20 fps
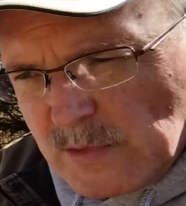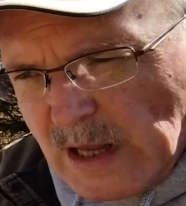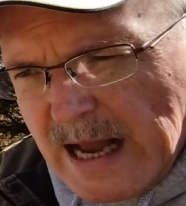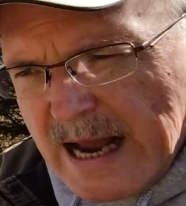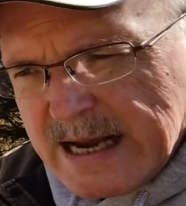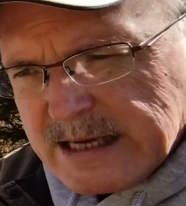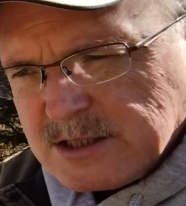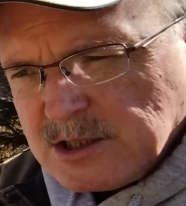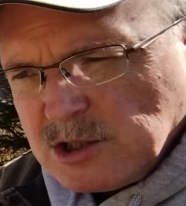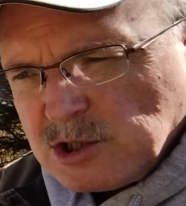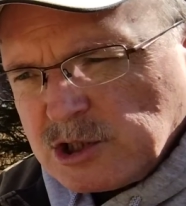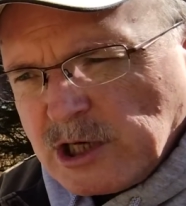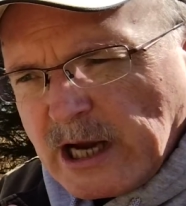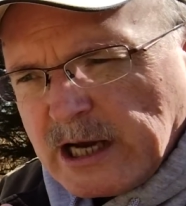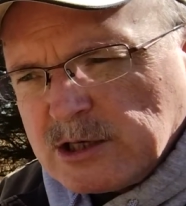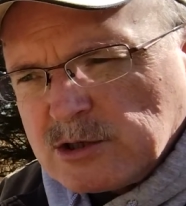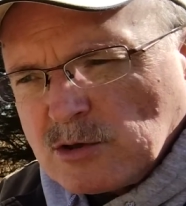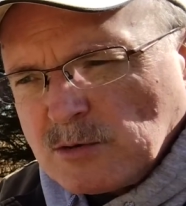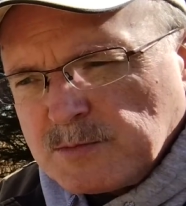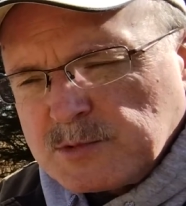hasn't
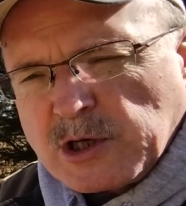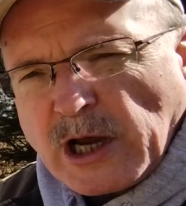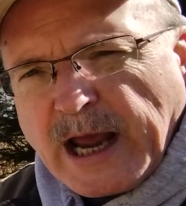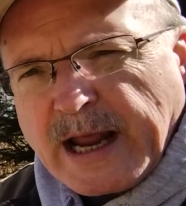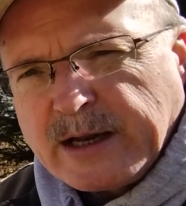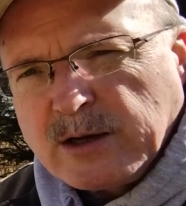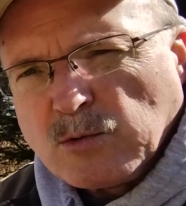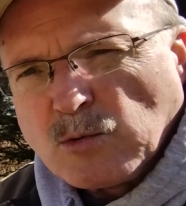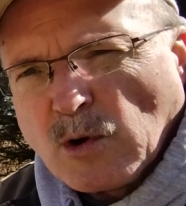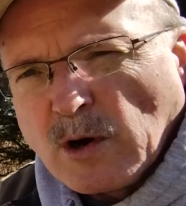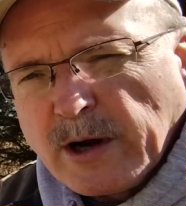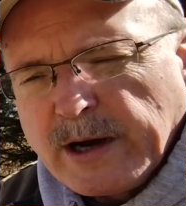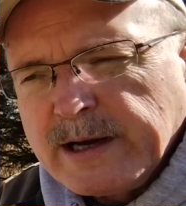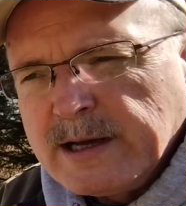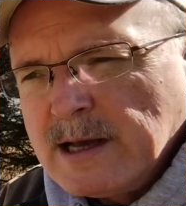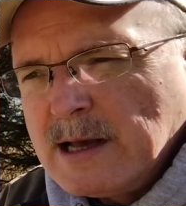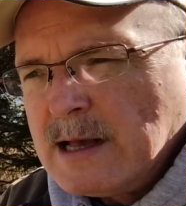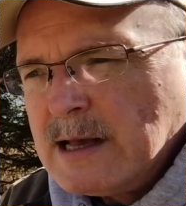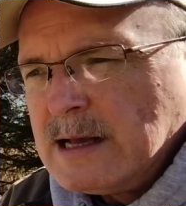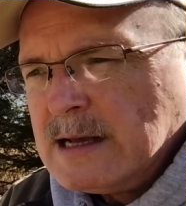changed from January.
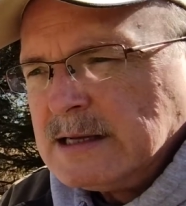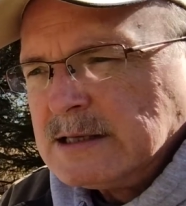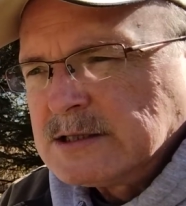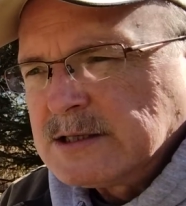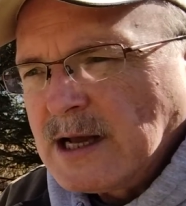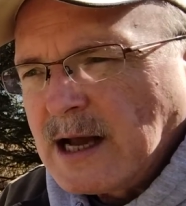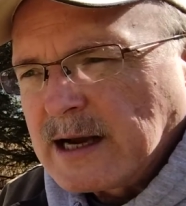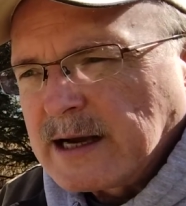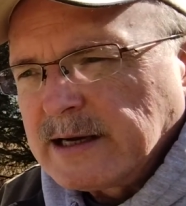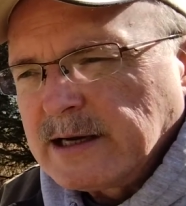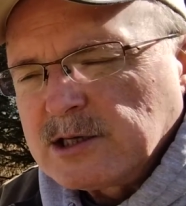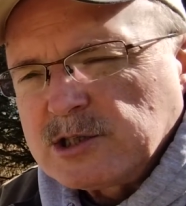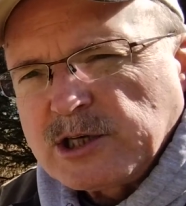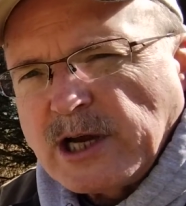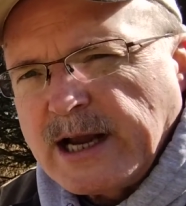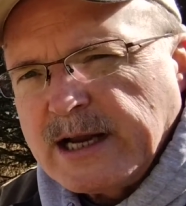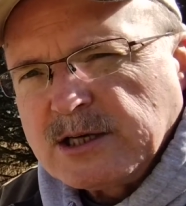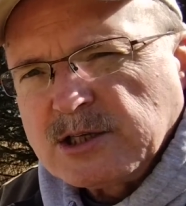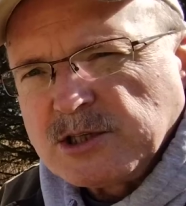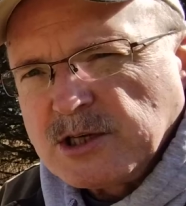It's not going to
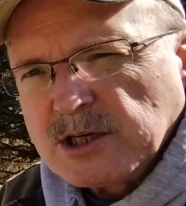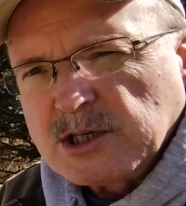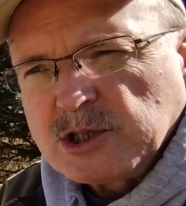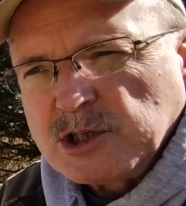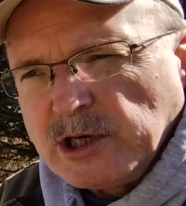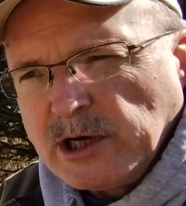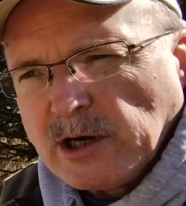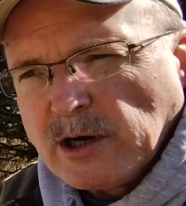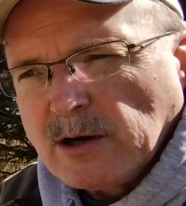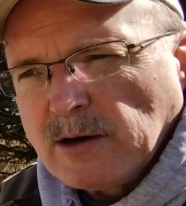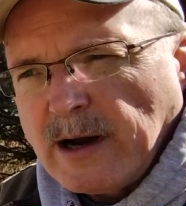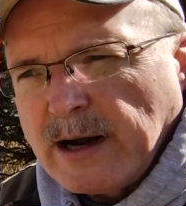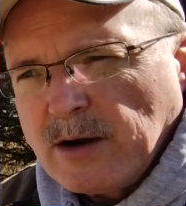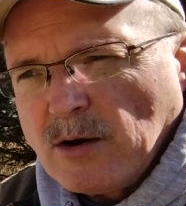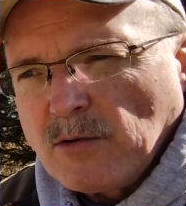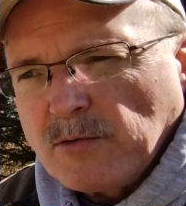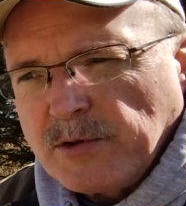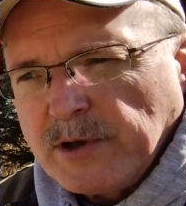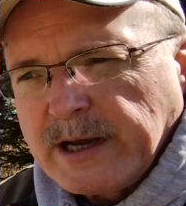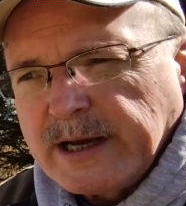change this year, I
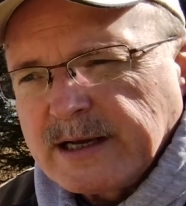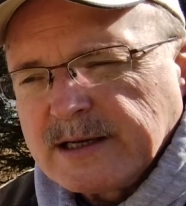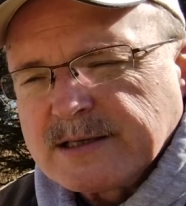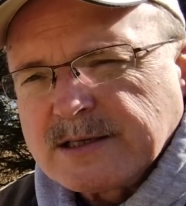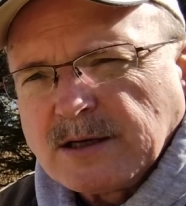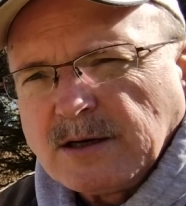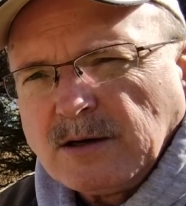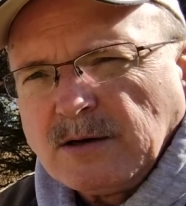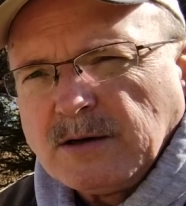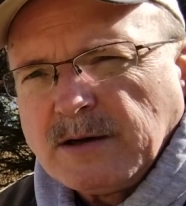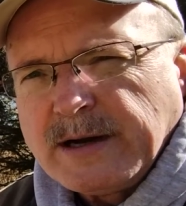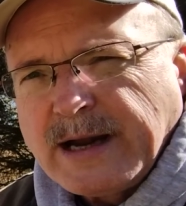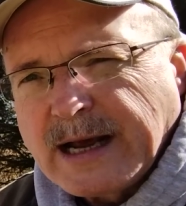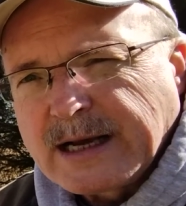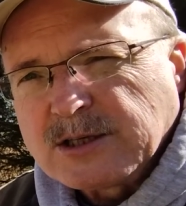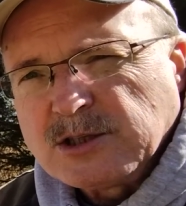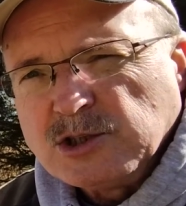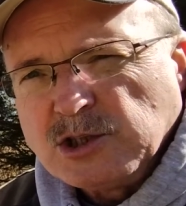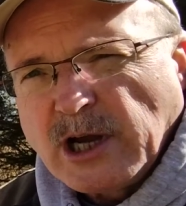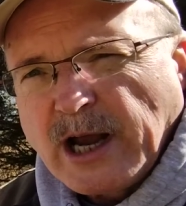don't think, until
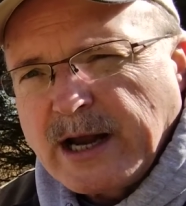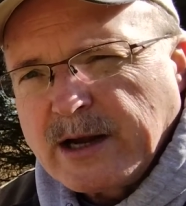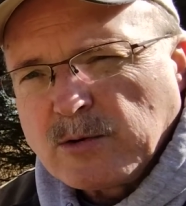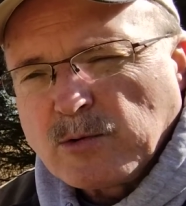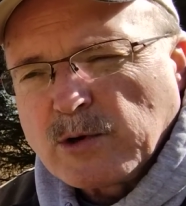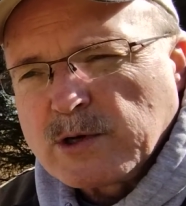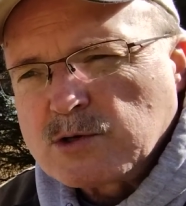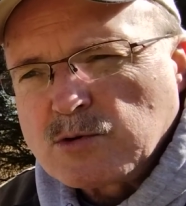next January